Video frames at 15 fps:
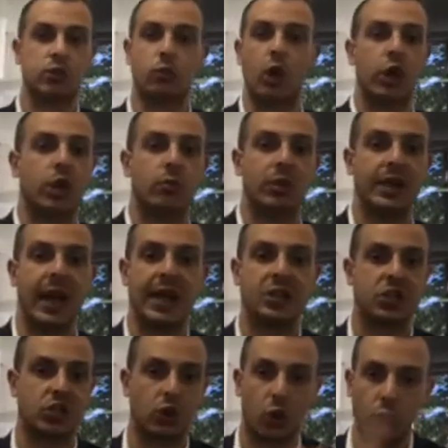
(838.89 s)
working with
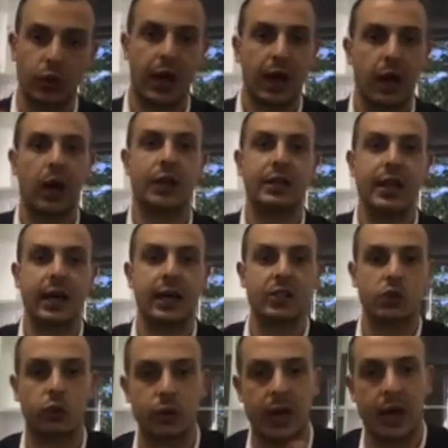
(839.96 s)
agents, all the hard yards,
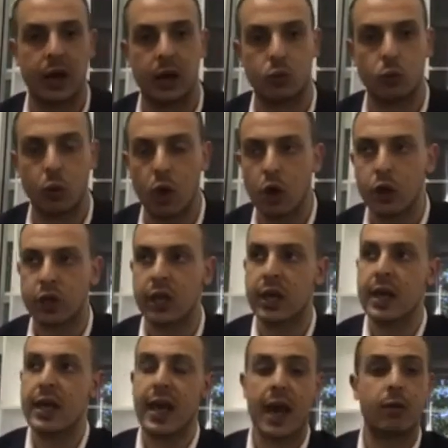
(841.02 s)
all the hard work,
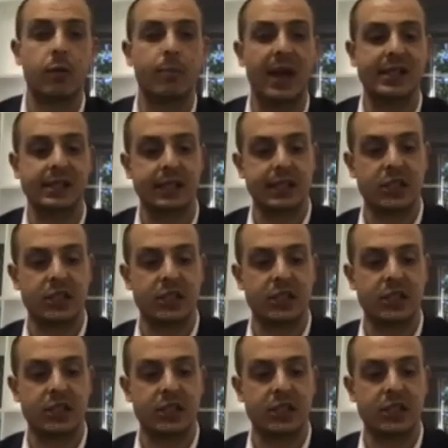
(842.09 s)
and we basically